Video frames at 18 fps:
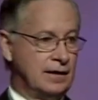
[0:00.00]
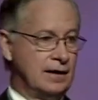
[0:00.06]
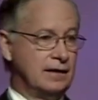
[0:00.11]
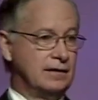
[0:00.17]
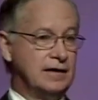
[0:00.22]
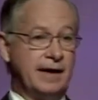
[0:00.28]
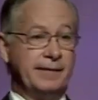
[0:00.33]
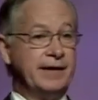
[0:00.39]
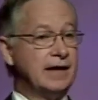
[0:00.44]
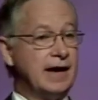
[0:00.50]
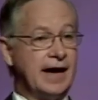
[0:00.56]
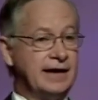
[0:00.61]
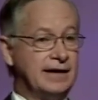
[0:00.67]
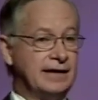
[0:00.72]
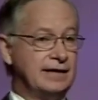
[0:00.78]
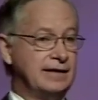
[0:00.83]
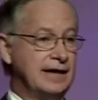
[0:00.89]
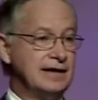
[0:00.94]
Debbie and I
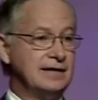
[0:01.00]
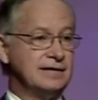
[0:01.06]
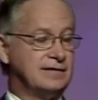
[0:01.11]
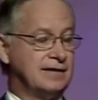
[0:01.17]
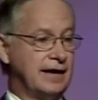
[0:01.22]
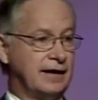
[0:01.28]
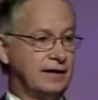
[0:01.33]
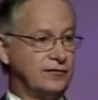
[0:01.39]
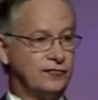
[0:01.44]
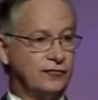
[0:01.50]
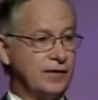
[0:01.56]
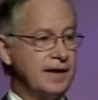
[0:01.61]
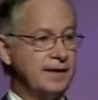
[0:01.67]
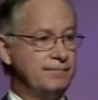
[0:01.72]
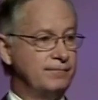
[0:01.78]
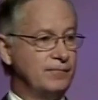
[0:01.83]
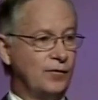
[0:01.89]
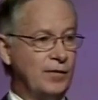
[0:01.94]
didn't need to take a
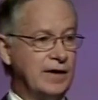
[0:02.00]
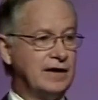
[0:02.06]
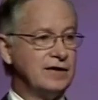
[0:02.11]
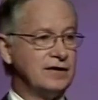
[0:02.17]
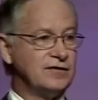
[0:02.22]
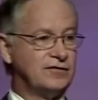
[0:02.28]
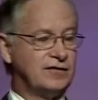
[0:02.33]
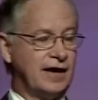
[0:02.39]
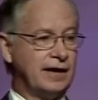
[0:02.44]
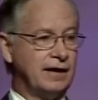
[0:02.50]
trip. We could have stayed